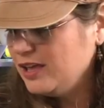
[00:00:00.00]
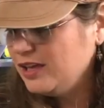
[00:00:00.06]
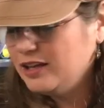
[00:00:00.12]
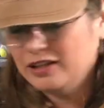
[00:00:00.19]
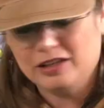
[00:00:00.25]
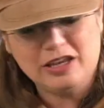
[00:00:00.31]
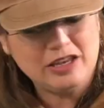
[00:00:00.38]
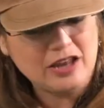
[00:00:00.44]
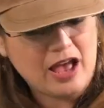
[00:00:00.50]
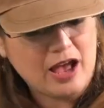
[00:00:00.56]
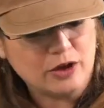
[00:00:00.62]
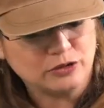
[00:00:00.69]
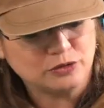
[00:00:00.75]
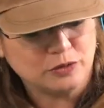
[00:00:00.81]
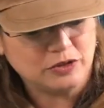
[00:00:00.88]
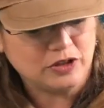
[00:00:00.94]
cleaned
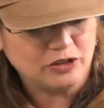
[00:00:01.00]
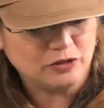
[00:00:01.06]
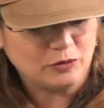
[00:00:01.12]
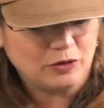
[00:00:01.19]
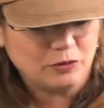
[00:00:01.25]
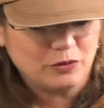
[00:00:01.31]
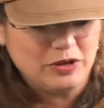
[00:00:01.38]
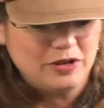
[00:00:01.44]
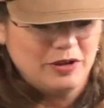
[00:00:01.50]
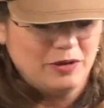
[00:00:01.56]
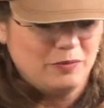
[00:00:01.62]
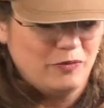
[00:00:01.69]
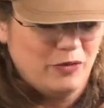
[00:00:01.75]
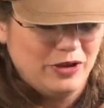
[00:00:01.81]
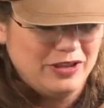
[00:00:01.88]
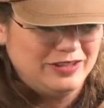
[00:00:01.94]
house with this one. We
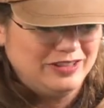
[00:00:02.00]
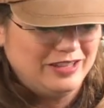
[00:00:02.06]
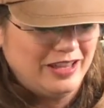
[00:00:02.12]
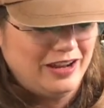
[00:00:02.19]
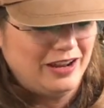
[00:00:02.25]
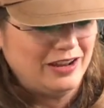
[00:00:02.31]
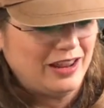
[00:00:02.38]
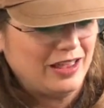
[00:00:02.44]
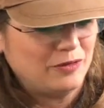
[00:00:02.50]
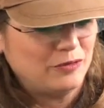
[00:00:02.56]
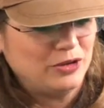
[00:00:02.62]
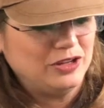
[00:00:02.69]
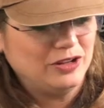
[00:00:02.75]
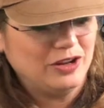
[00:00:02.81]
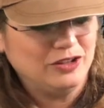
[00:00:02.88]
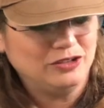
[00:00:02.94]
did it and
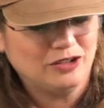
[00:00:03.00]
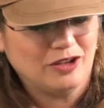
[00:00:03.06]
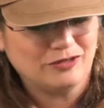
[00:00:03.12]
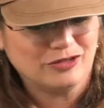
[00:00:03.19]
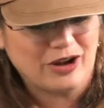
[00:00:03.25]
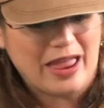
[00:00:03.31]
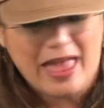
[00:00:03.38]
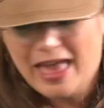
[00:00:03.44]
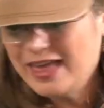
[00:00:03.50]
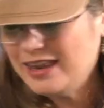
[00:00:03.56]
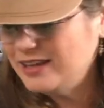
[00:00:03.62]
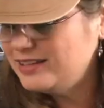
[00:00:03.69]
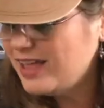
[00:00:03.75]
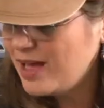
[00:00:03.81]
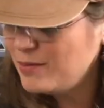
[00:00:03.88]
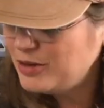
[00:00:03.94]
we didn't suffer
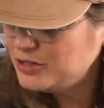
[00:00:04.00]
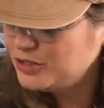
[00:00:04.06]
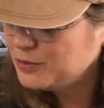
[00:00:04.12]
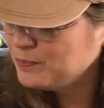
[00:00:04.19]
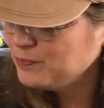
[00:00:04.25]
any damage.